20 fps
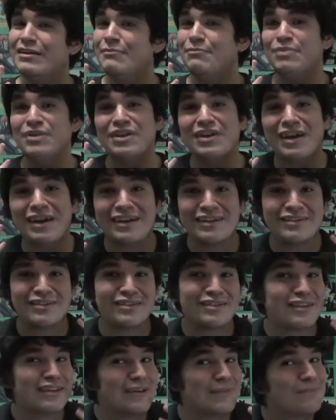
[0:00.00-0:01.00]

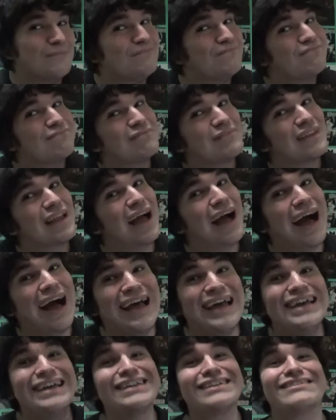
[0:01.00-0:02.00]
because I
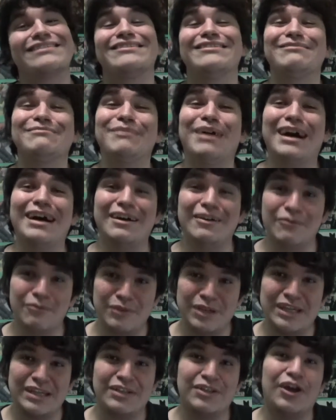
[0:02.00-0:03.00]
hit a certain mile.
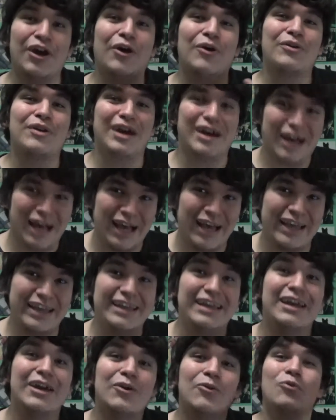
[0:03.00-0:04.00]
we no, not I.